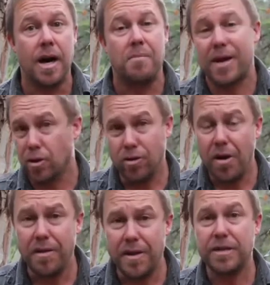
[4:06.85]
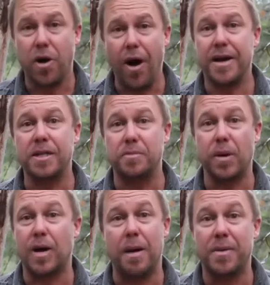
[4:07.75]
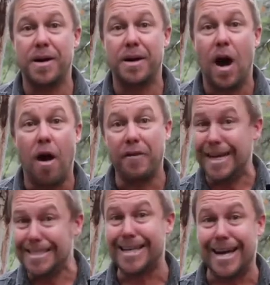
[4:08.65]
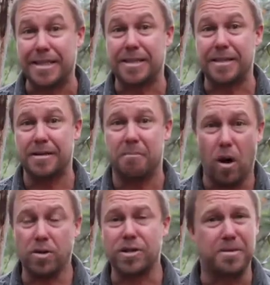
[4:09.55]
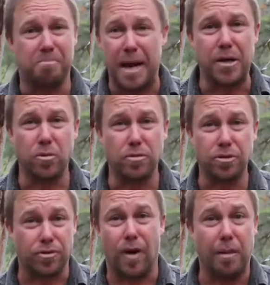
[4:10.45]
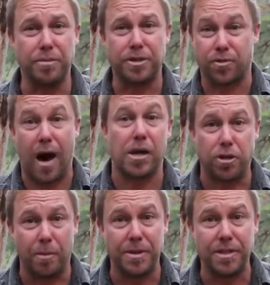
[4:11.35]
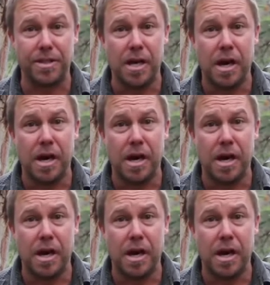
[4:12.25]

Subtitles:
But a lot of their diet is built up of insects, moths, beetles, grubs, grasshoppers.